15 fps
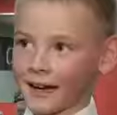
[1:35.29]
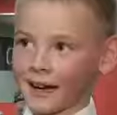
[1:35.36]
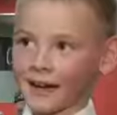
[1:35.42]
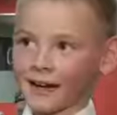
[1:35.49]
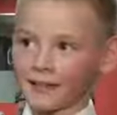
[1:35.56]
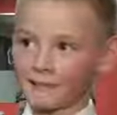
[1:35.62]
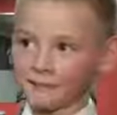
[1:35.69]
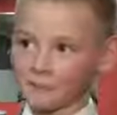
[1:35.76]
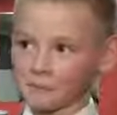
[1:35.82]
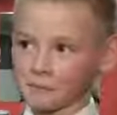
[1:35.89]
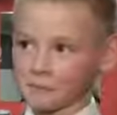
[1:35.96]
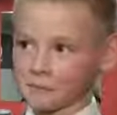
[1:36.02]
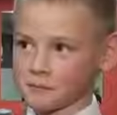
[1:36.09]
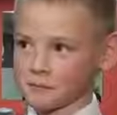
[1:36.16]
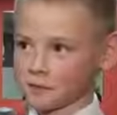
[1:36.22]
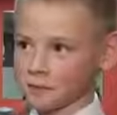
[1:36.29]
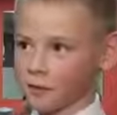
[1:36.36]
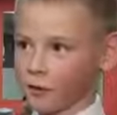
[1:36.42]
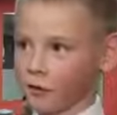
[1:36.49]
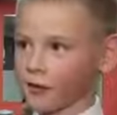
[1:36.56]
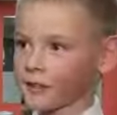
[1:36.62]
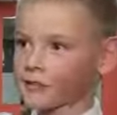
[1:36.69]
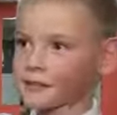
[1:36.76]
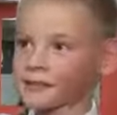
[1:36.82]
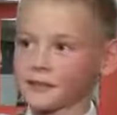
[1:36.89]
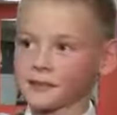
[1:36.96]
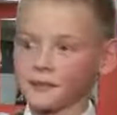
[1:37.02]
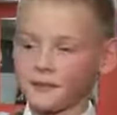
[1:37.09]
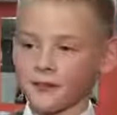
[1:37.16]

I'm positive